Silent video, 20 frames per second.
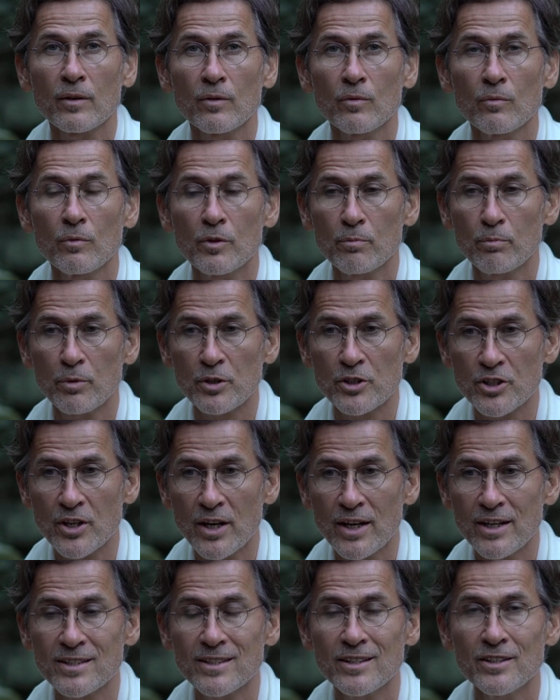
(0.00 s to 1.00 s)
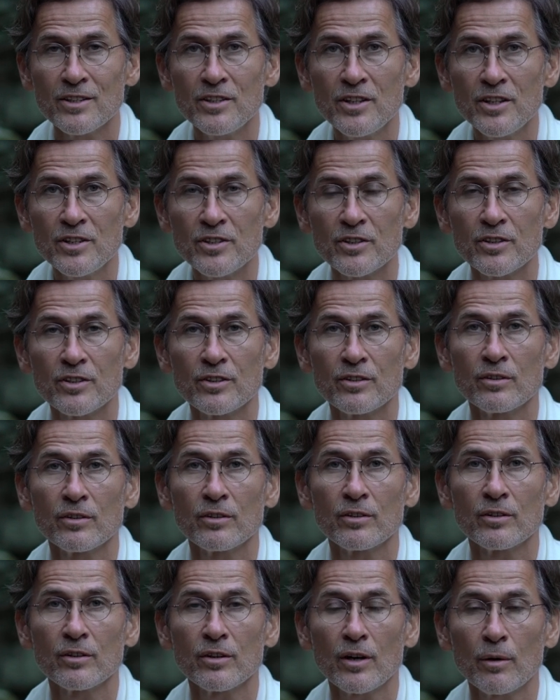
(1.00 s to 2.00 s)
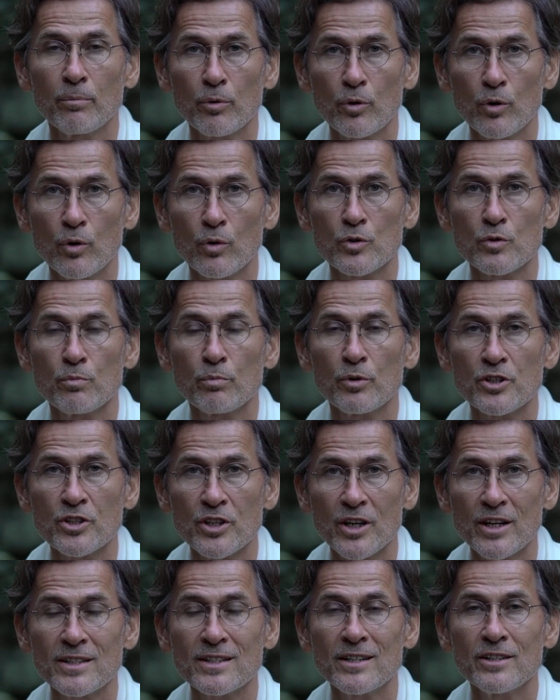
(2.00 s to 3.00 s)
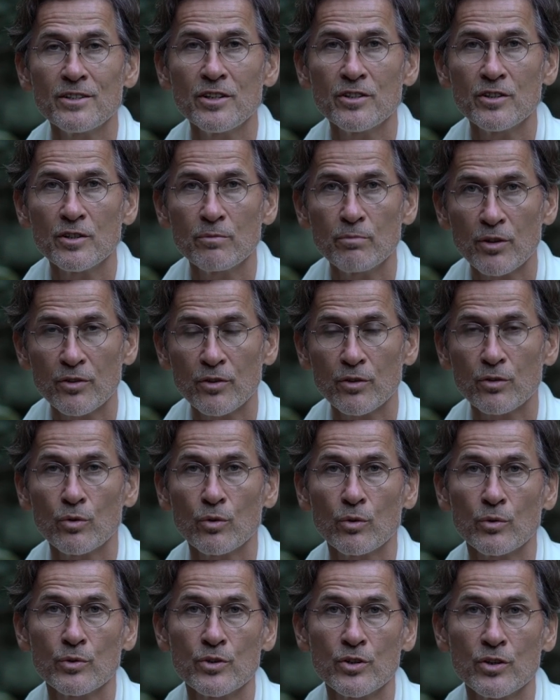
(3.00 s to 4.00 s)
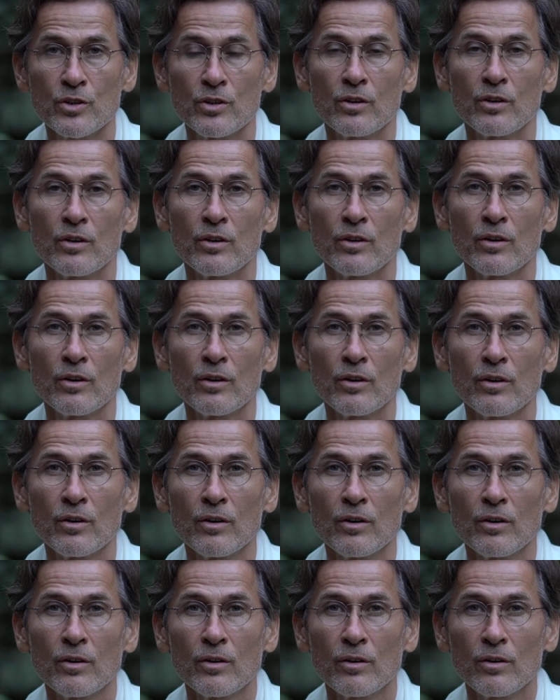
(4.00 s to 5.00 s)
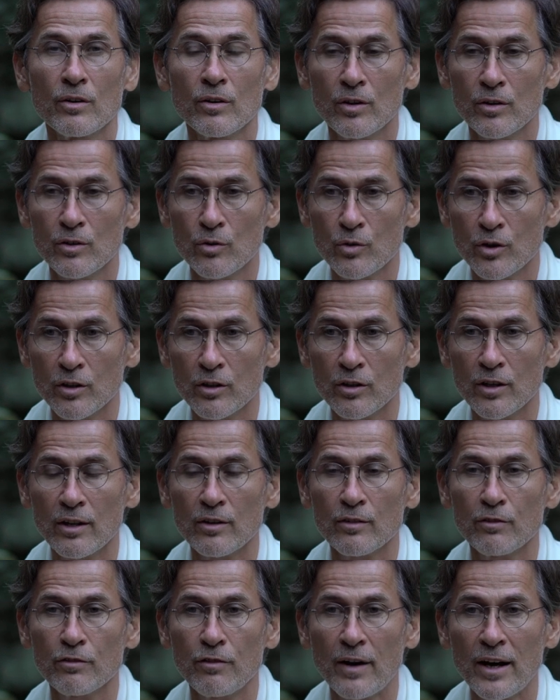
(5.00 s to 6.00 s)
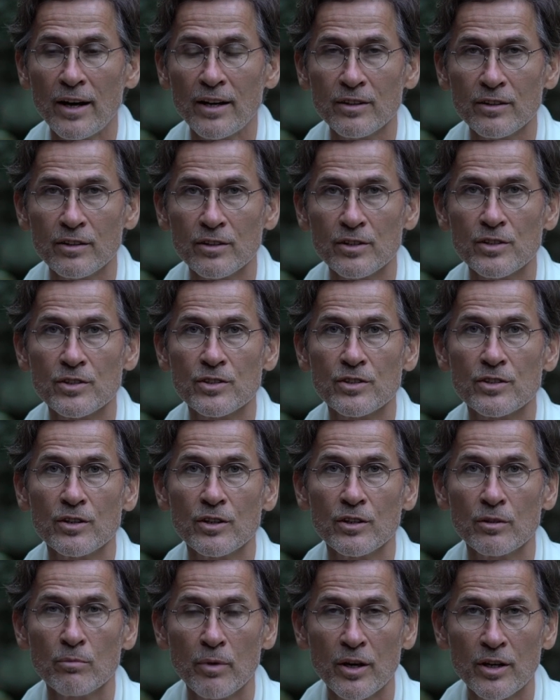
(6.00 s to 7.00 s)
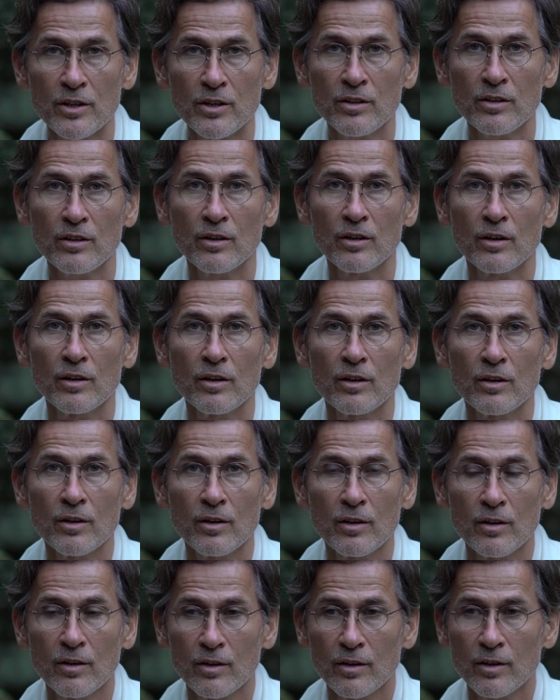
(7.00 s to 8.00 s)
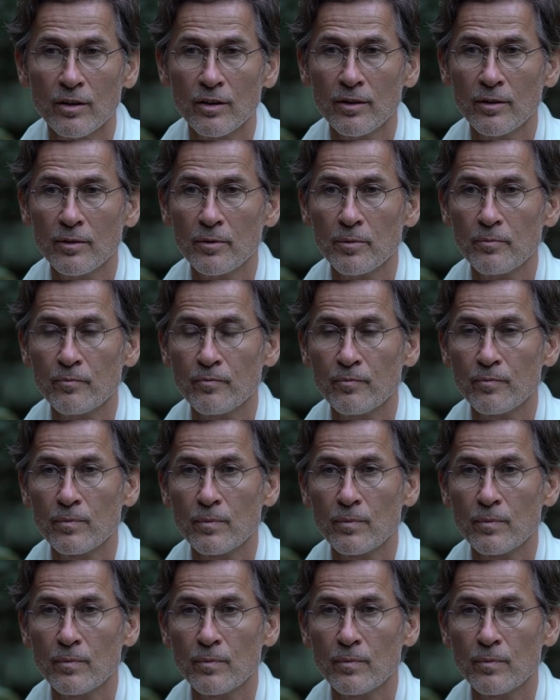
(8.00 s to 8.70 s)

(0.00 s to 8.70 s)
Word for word: with precisely needed approach, precisely needed methodology. And you can find this in many um,